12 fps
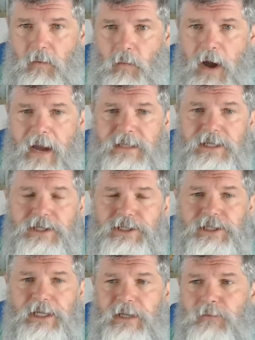Why did
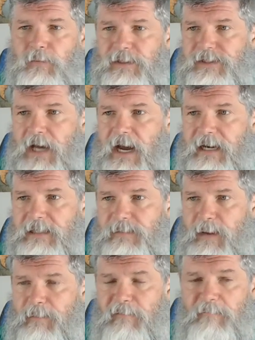she resign as a
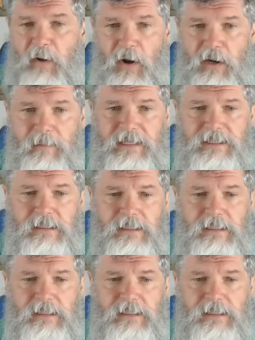member of Parliament?